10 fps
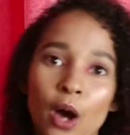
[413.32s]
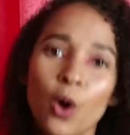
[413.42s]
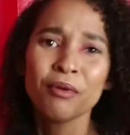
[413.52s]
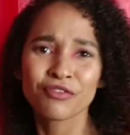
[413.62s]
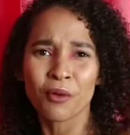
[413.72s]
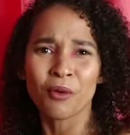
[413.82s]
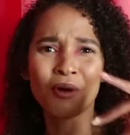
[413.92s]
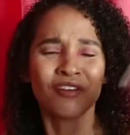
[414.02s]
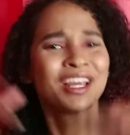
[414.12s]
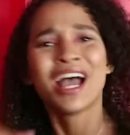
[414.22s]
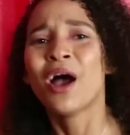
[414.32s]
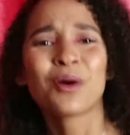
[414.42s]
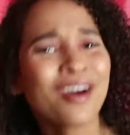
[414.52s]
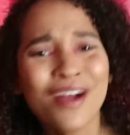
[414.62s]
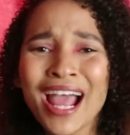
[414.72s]
Or before or after. Girl,
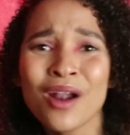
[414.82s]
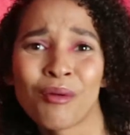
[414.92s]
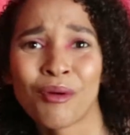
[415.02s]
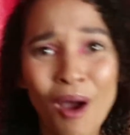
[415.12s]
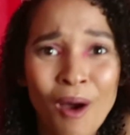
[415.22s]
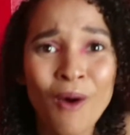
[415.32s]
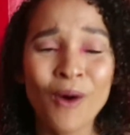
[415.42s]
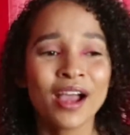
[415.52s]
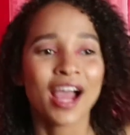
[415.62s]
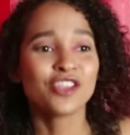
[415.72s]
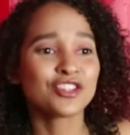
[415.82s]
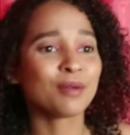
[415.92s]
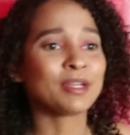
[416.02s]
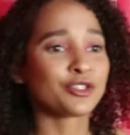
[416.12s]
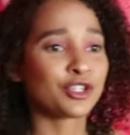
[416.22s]
I don't know. I just
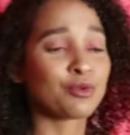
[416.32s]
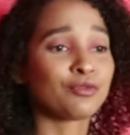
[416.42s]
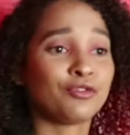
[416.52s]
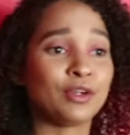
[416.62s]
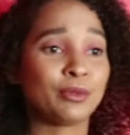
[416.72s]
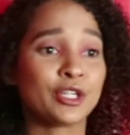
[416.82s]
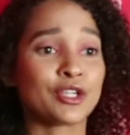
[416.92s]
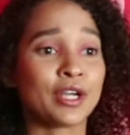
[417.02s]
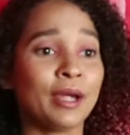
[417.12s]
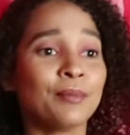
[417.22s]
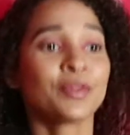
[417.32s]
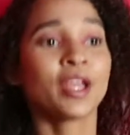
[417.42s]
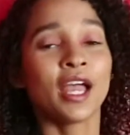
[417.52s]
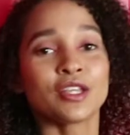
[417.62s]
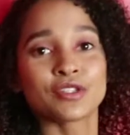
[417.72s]
know my schedule for February, sorry.
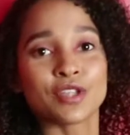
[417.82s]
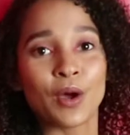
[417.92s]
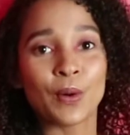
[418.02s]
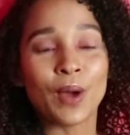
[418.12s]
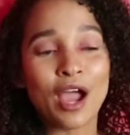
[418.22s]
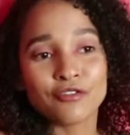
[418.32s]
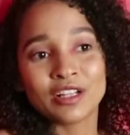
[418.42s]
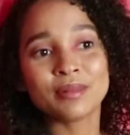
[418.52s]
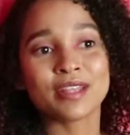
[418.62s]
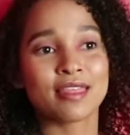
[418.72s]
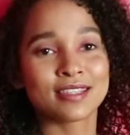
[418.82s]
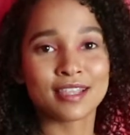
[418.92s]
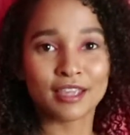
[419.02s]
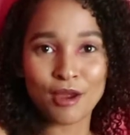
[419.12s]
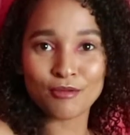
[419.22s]
So I filmed
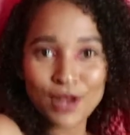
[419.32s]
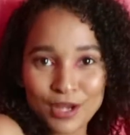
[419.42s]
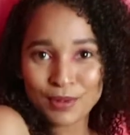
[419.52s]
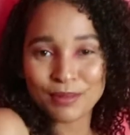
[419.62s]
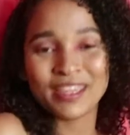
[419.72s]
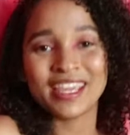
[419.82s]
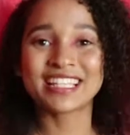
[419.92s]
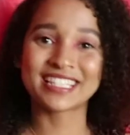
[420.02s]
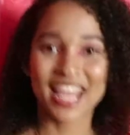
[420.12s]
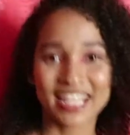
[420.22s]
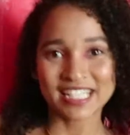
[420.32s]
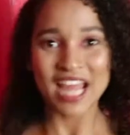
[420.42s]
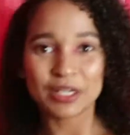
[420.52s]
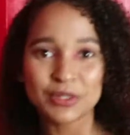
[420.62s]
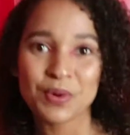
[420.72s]
this Get Ready With Me. It's date
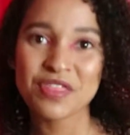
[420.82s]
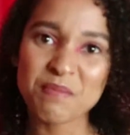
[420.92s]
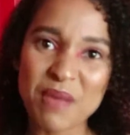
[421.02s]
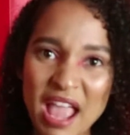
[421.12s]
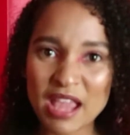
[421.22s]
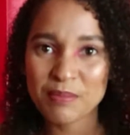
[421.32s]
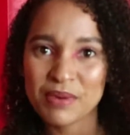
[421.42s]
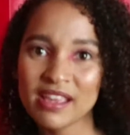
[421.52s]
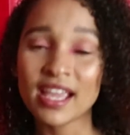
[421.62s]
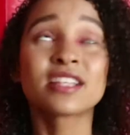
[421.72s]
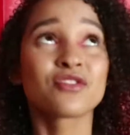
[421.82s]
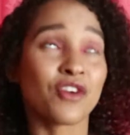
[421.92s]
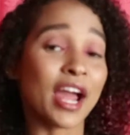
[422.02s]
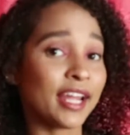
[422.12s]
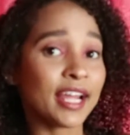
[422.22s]
night with baby. It's
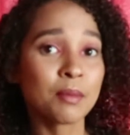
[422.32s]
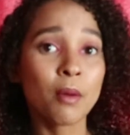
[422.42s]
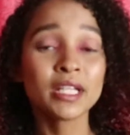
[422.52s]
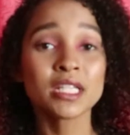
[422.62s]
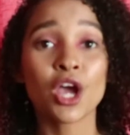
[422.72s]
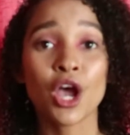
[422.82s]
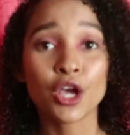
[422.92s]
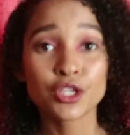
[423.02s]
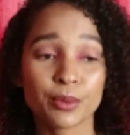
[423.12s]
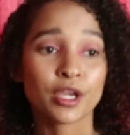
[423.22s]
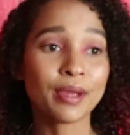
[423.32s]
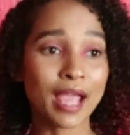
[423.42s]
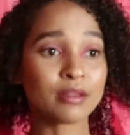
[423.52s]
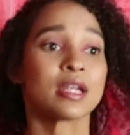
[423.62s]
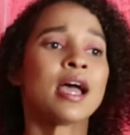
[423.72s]
Friday at the moment. So we're going
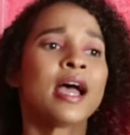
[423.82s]
out.